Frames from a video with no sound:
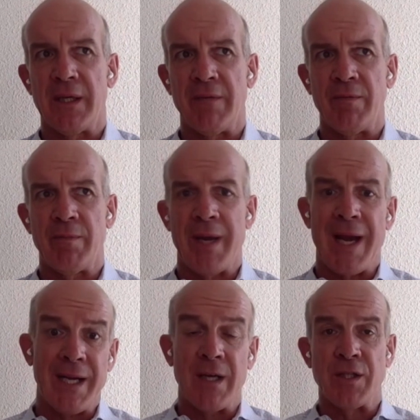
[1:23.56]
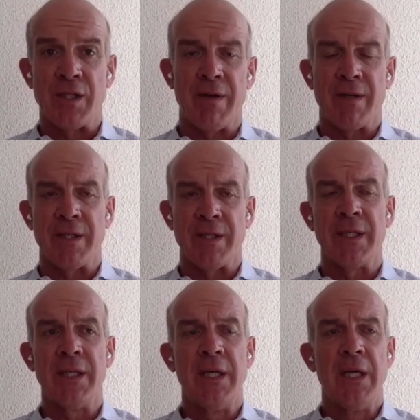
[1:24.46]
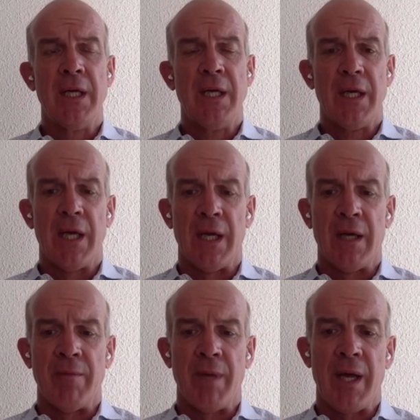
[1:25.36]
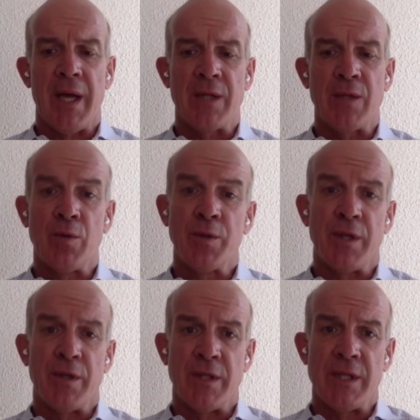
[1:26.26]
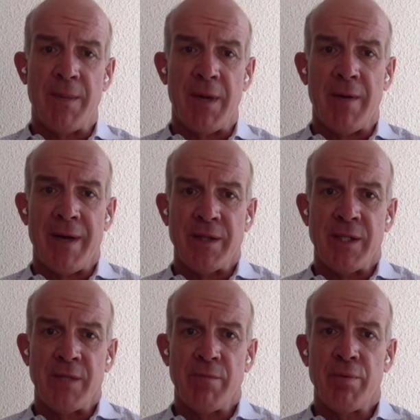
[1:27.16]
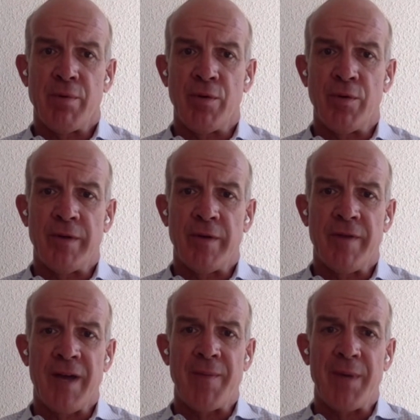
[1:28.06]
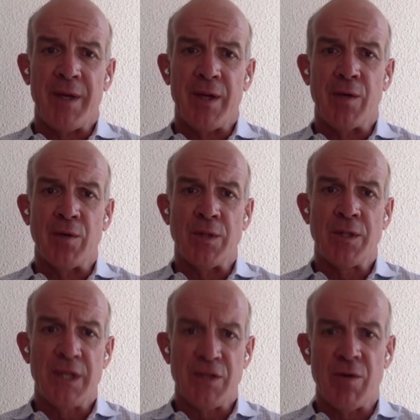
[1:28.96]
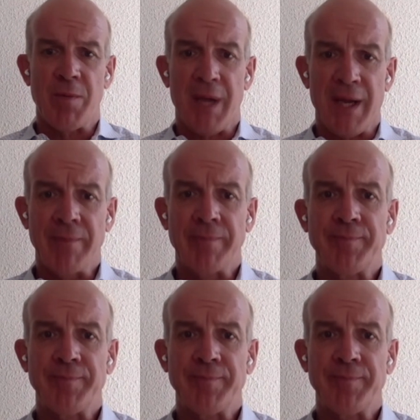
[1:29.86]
even by adding underground in, and also to double our ounces and prove a 5 million gold district play.